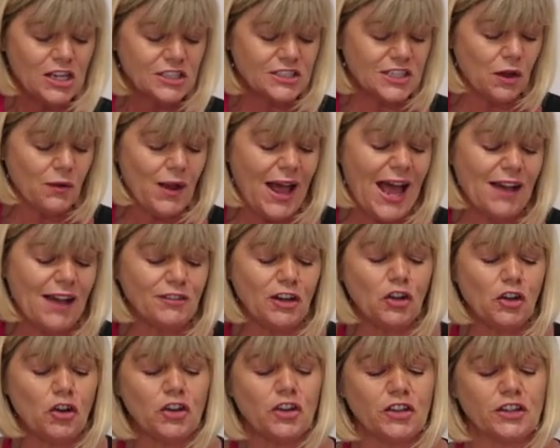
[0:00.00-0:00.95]
So have
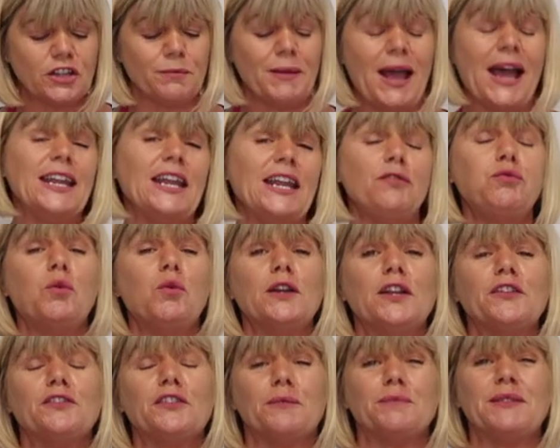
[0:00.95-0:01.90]
a look at them, and if
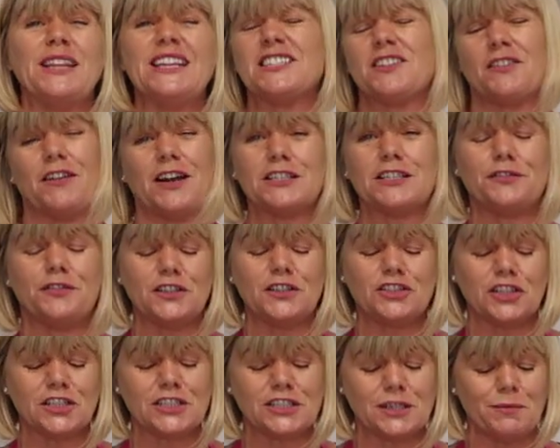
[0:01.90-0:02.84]
one of them, these are
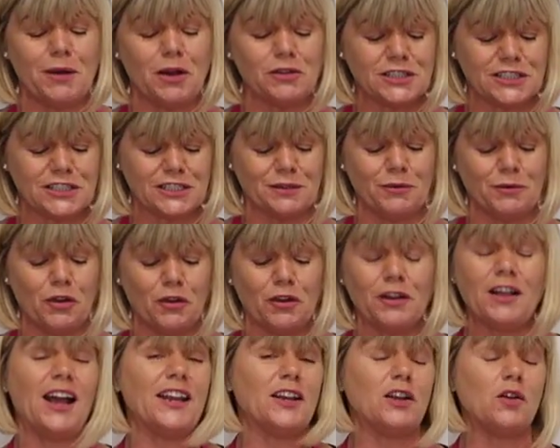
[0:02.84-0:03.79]
artificial, so most of them
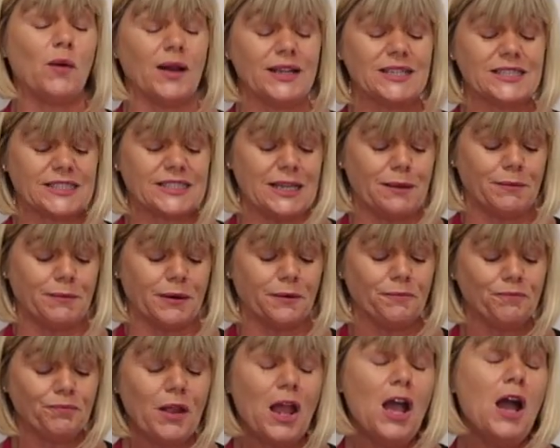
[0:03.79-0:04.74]
look kind of quite
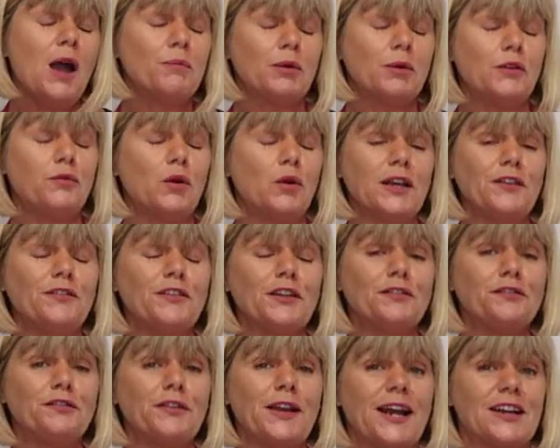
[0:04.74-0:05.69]
similar. But if one of
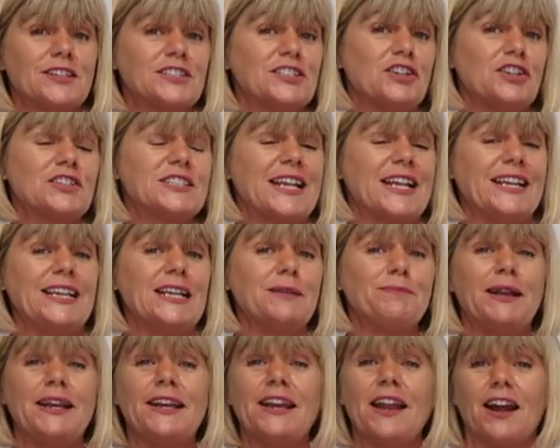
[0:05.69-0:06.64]
your flowers looks a
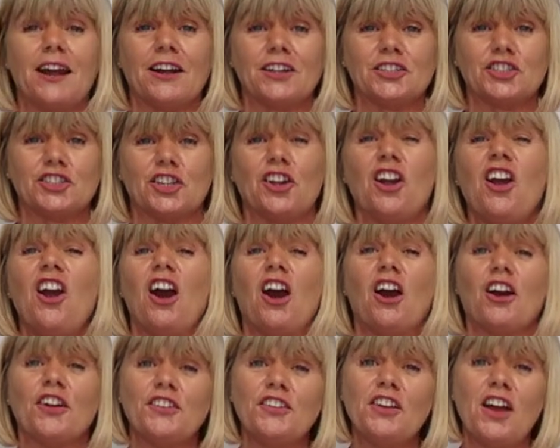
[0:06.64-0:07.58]
little bit larger
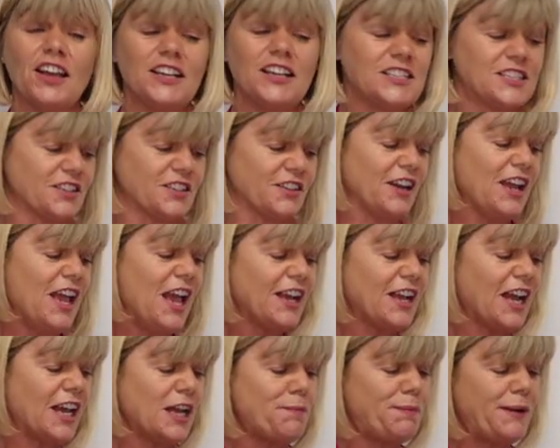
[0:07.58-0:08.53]
or nicer,
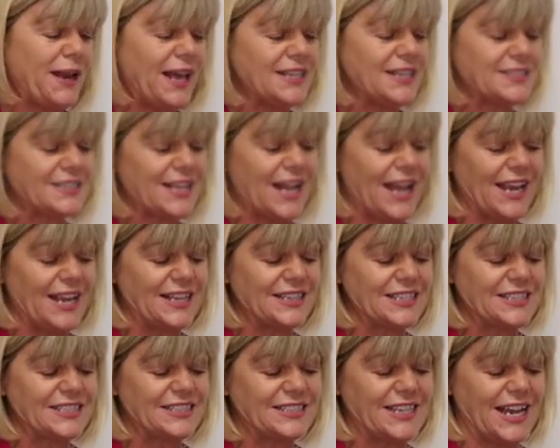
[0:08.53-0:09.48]
kind of place that
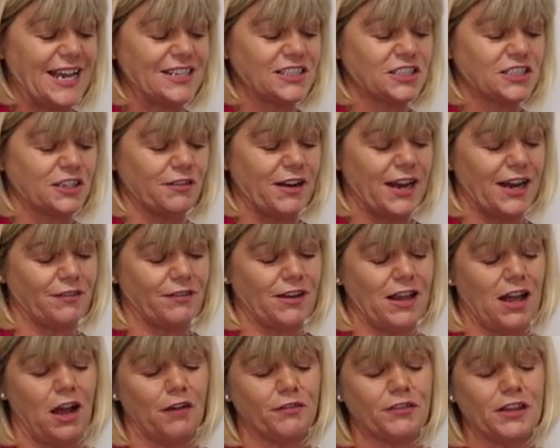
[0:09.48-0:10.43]
in the centre
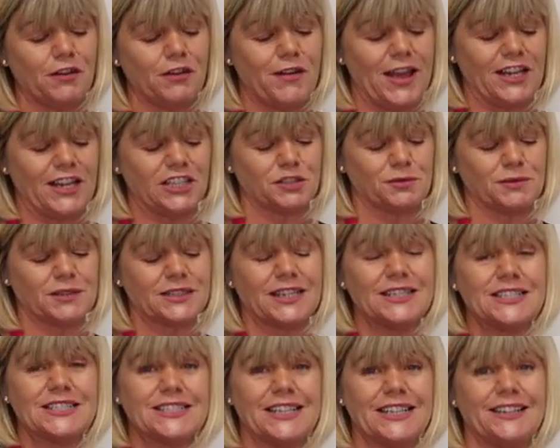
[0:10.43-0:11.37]
area of the arrangement.
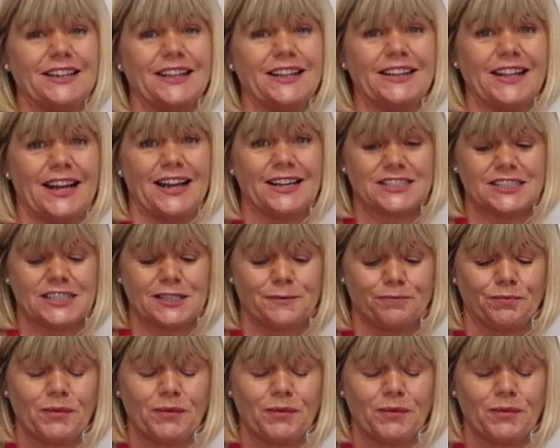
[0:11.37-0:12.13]
Can you see like that?